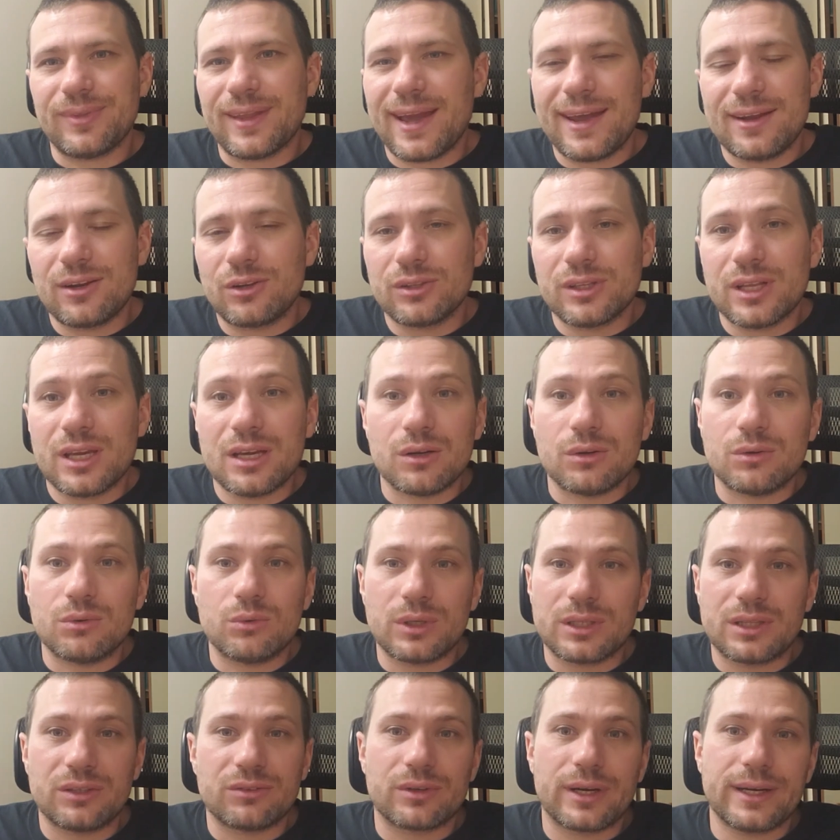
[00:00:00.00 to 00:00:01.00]
I don't know
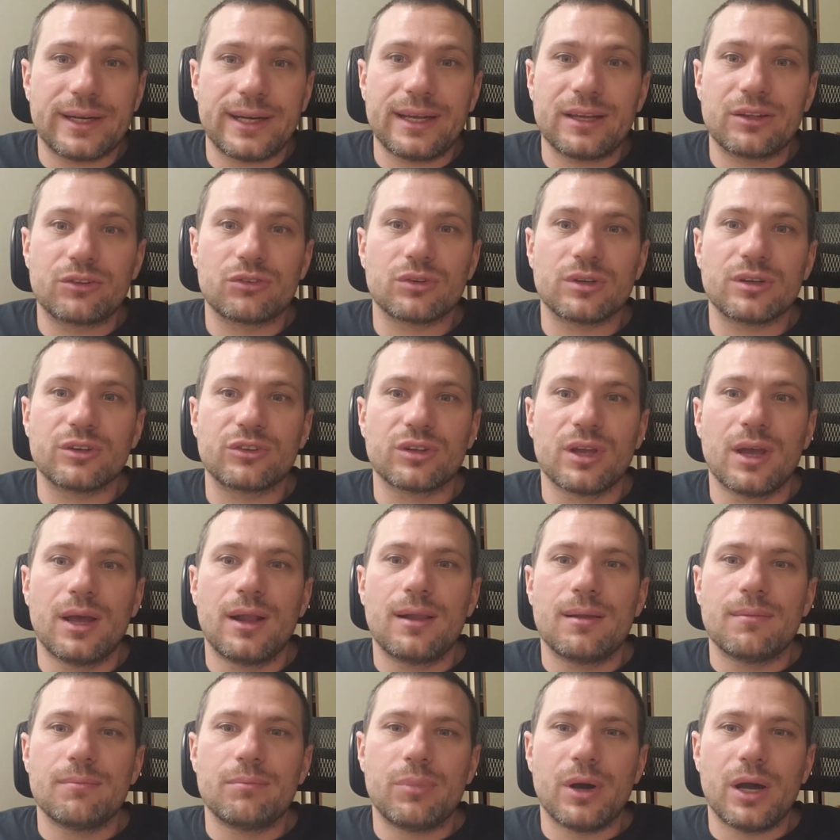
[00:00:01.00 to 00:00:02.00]
what the right answer is,
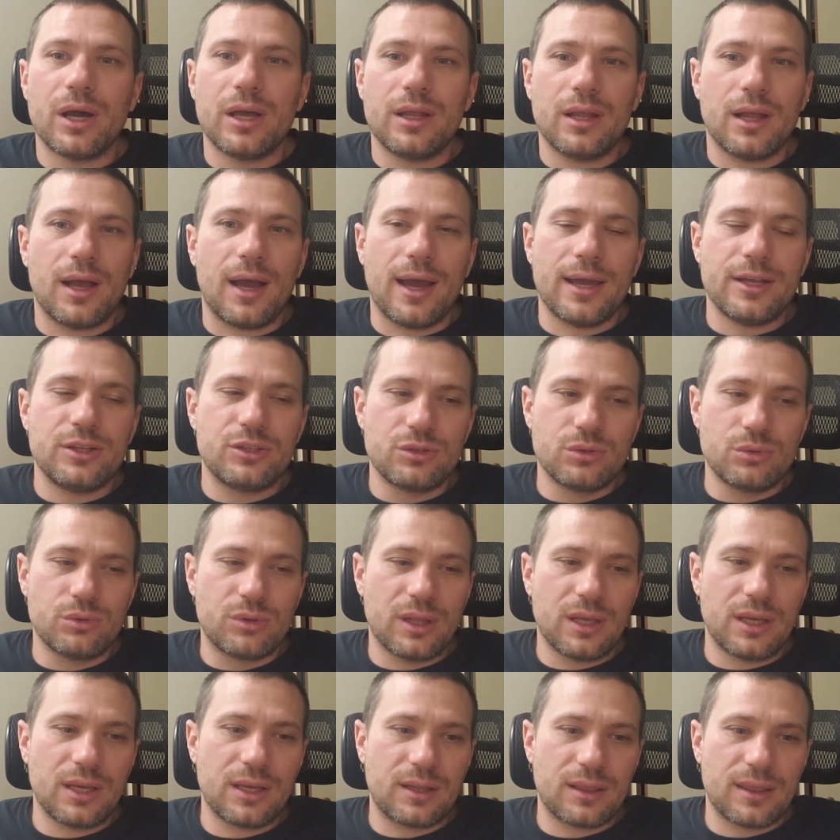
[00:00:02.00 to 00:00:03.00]
but I do
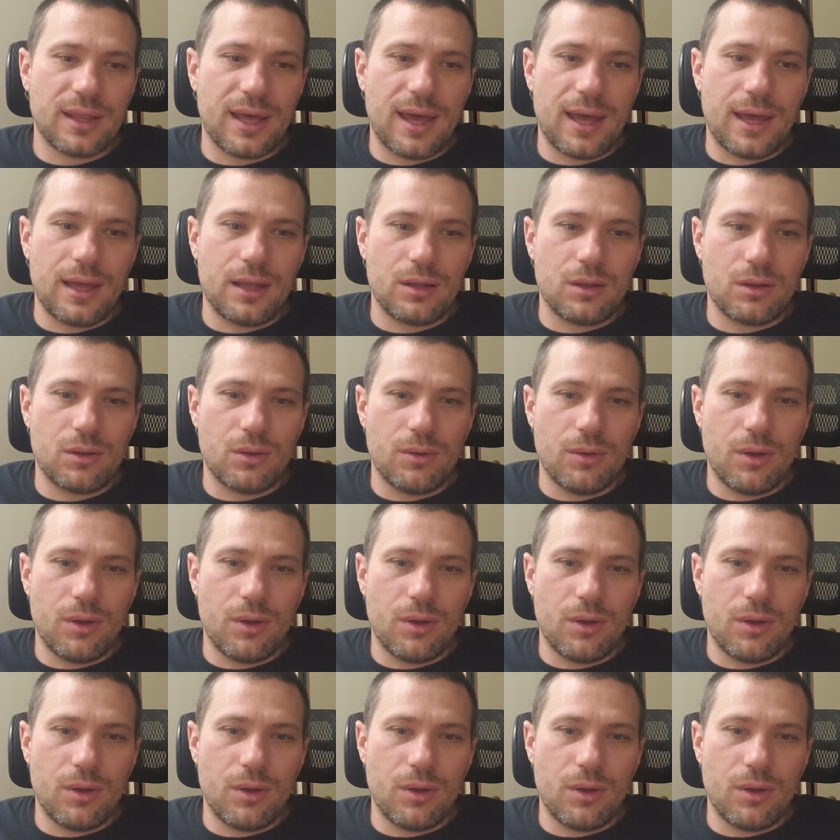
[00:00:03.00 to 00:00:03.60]
think that